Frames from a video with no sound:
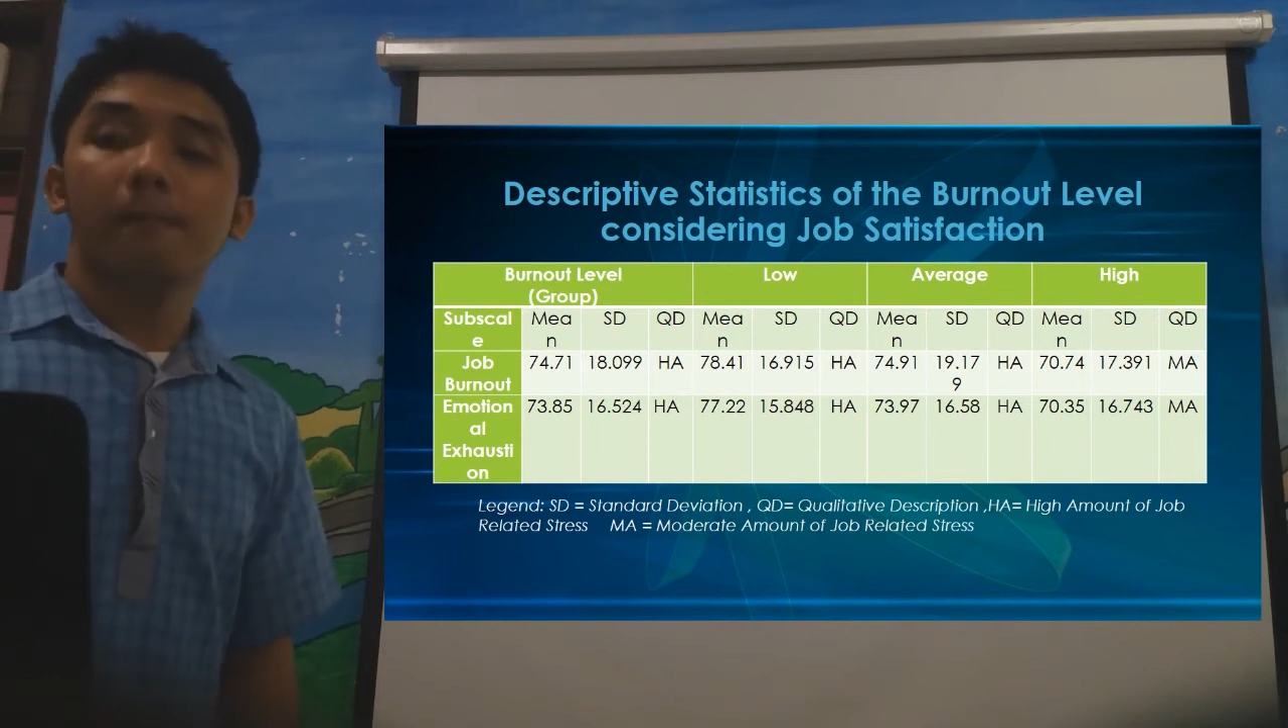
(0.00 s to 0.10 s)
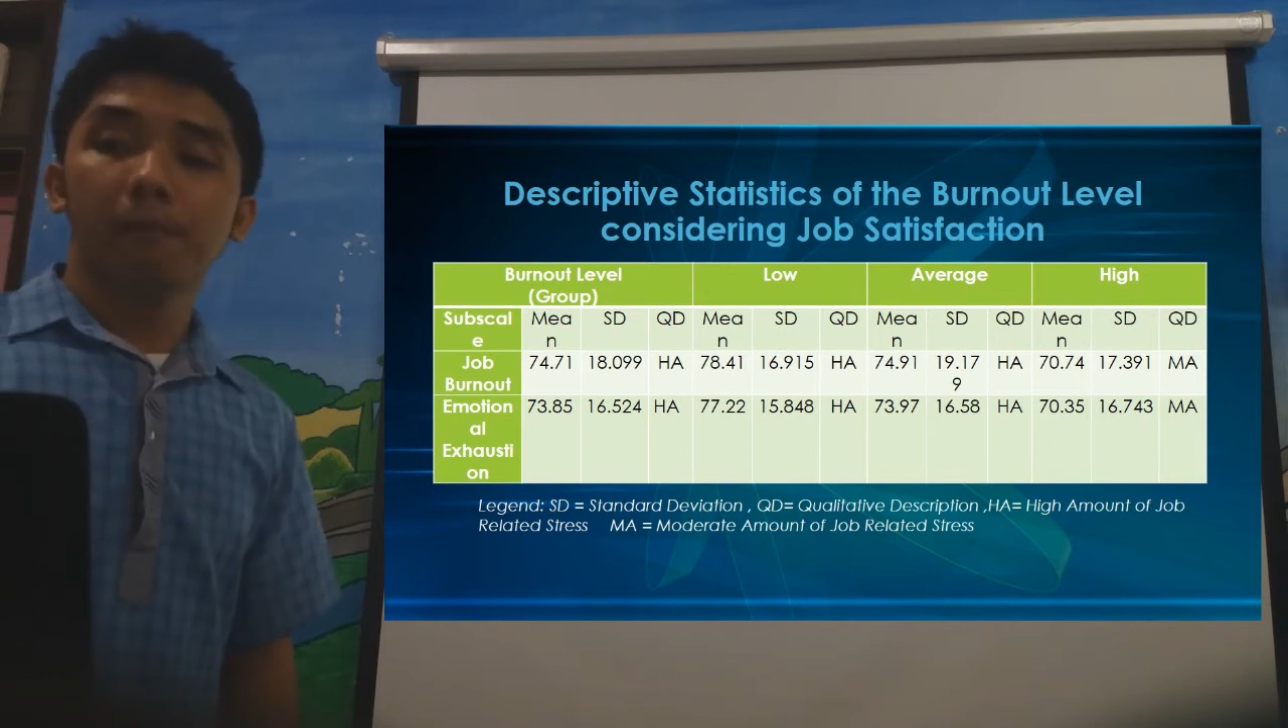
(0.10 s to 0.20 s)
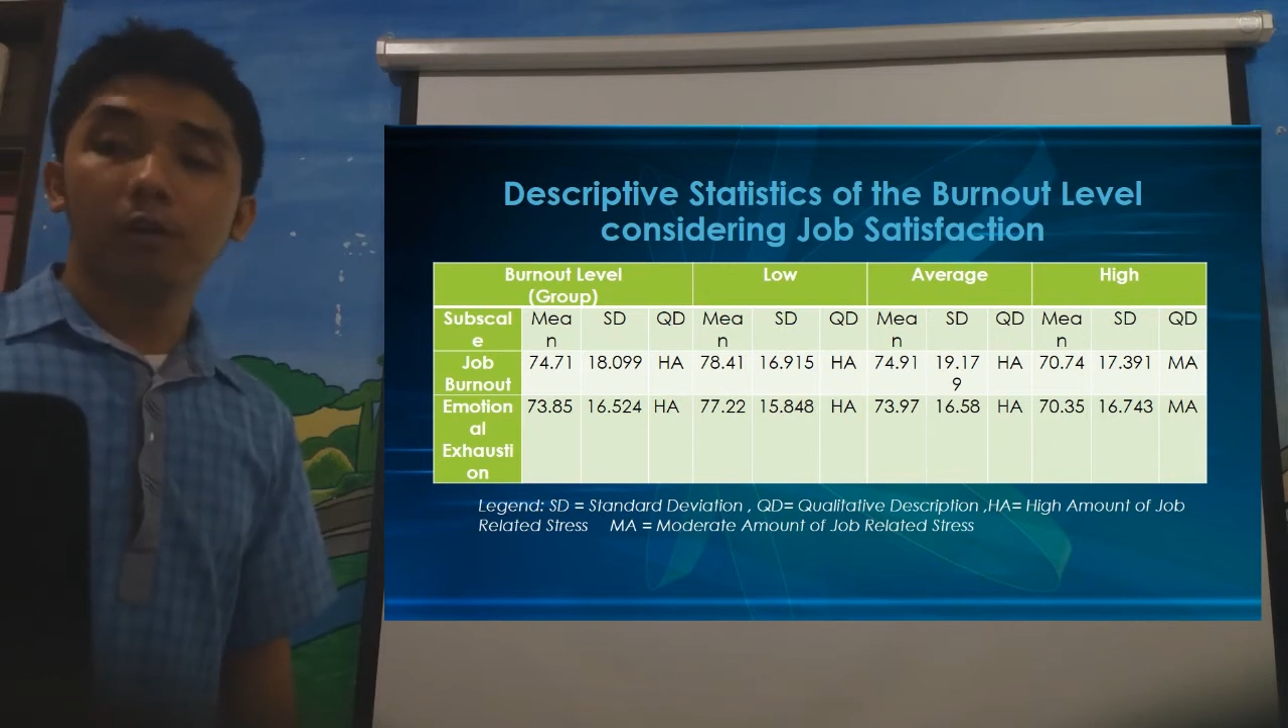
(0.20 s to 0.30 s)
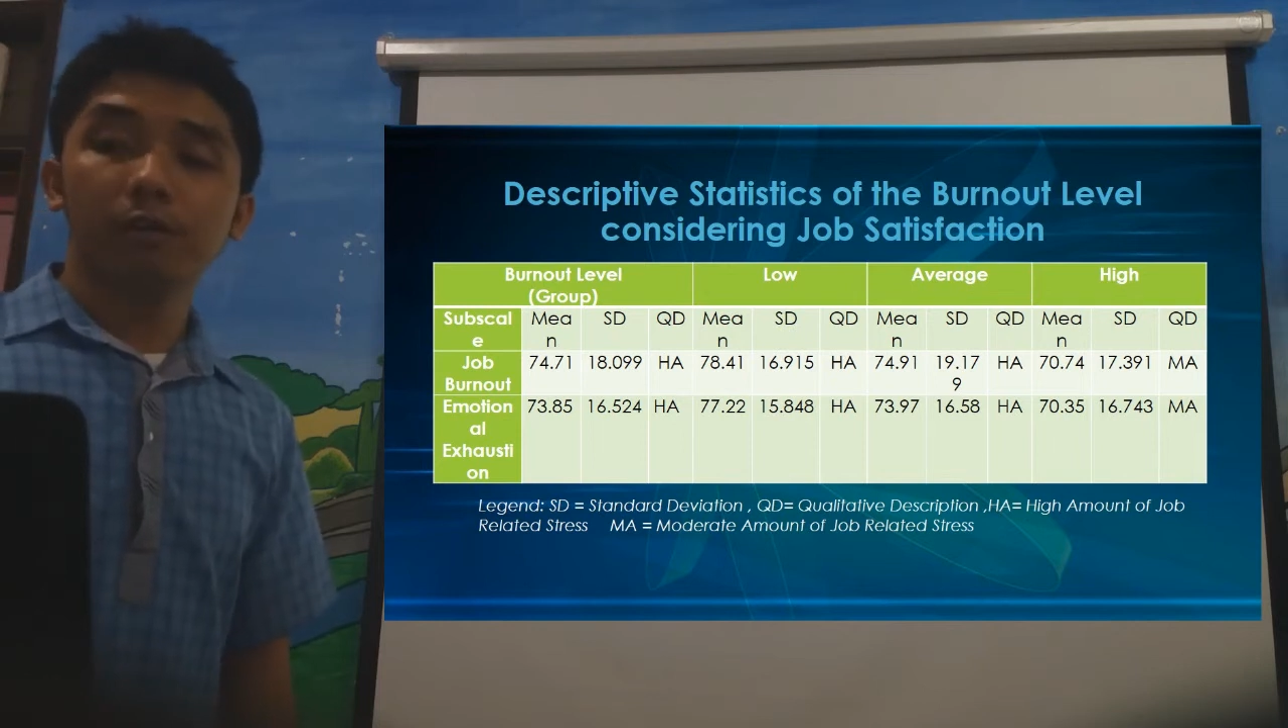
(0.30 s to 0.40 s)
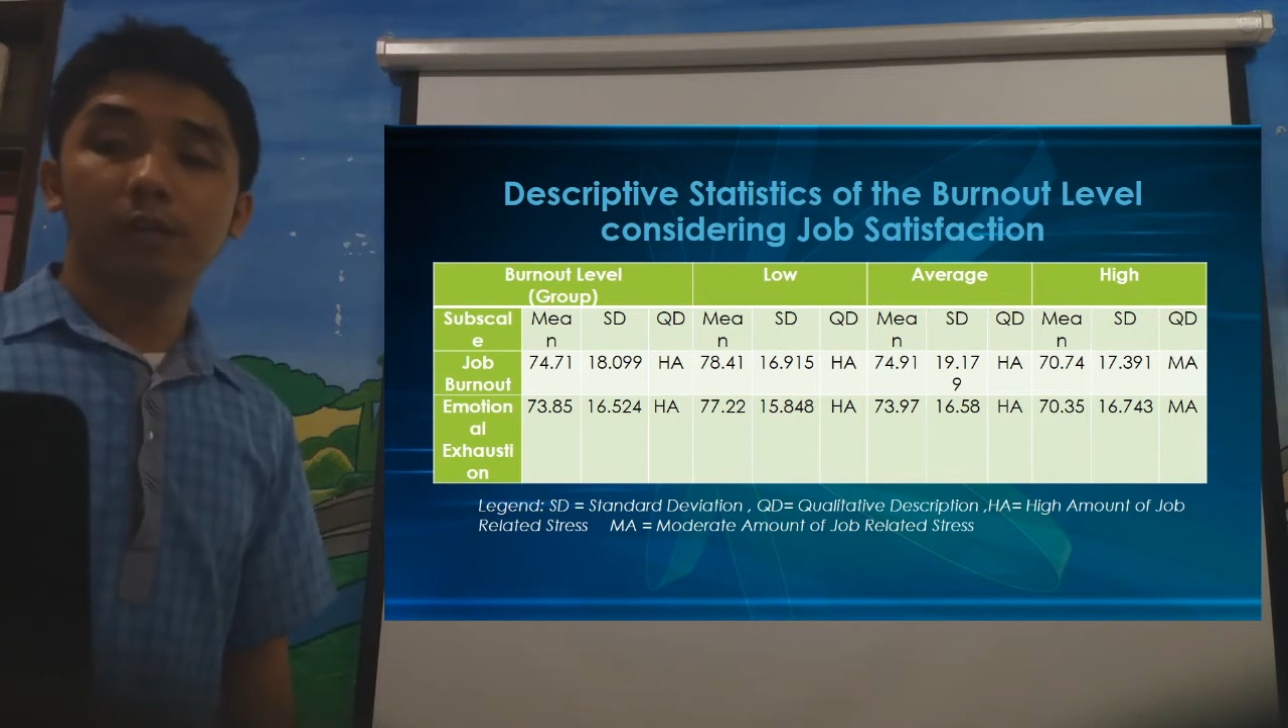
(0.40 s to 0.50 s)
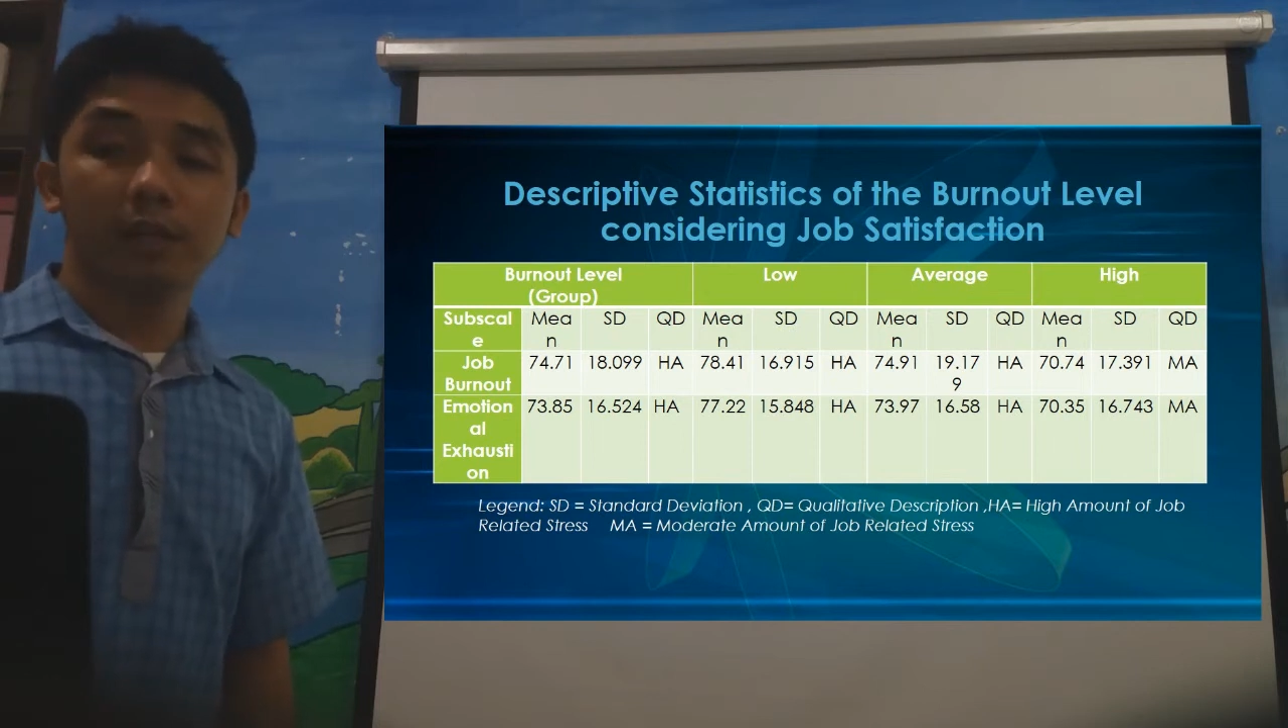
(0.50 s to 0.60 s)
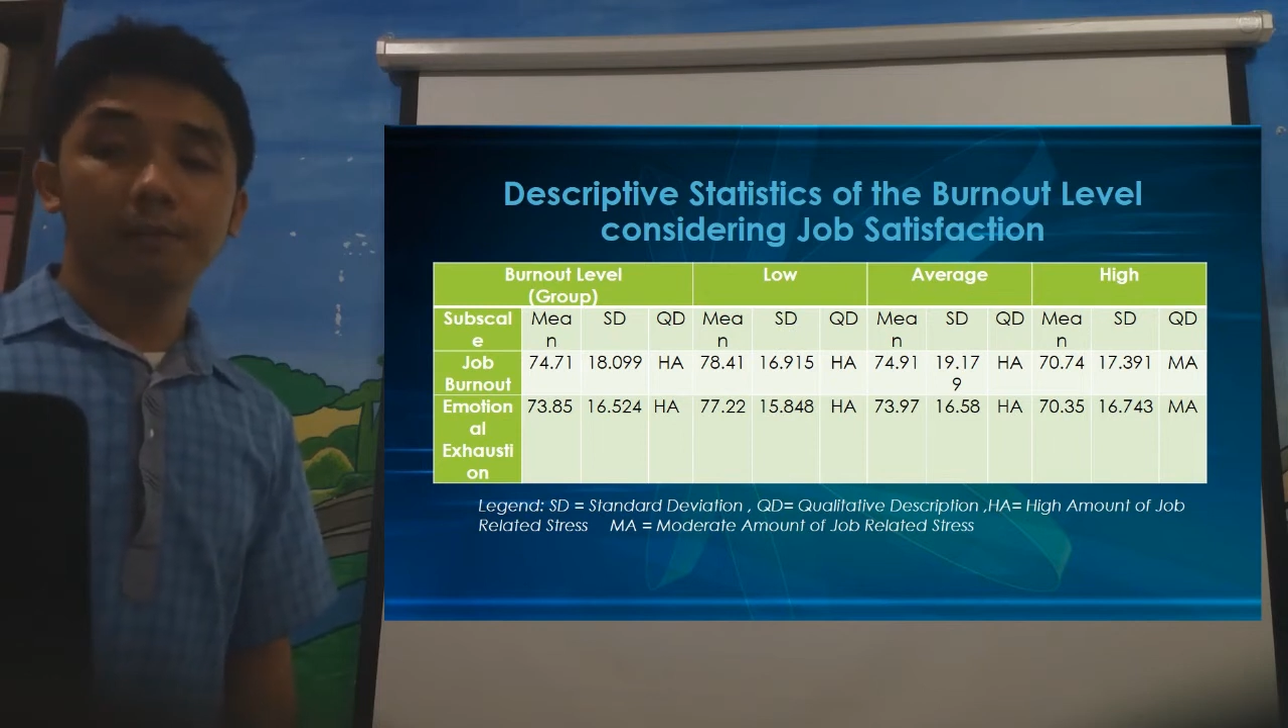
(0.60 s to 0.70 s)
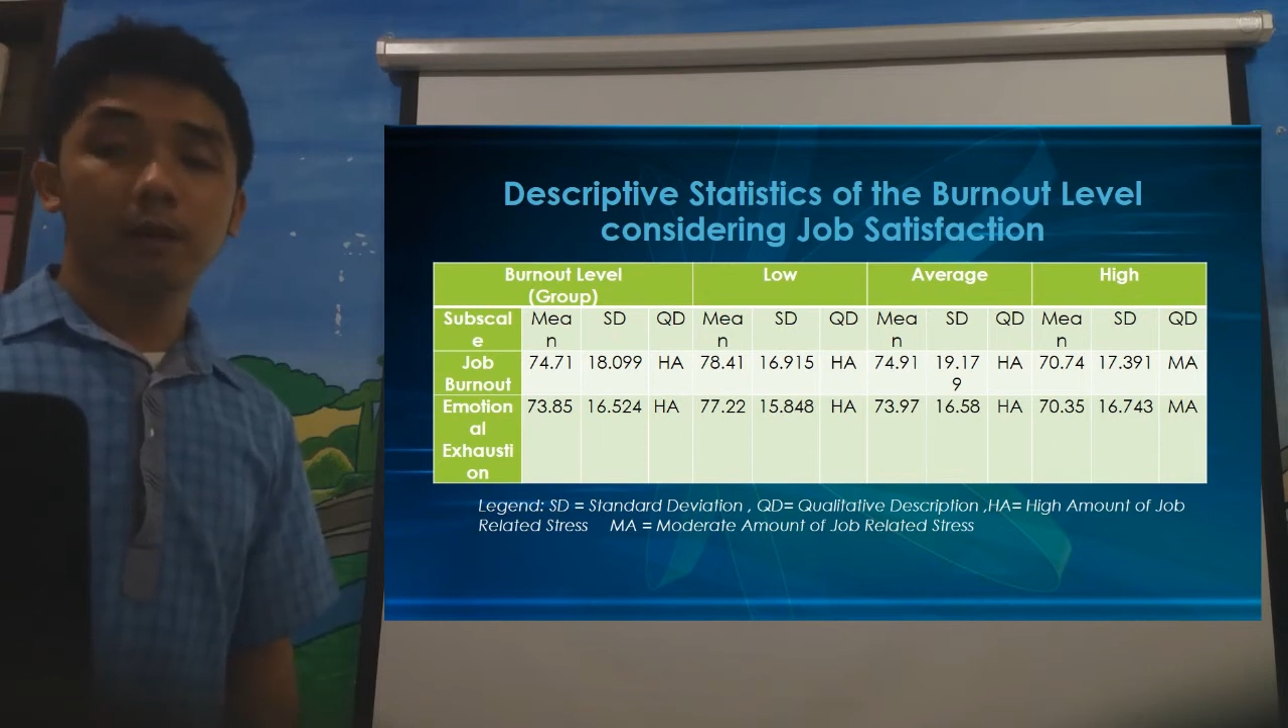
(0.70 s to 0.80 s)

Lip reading: moderate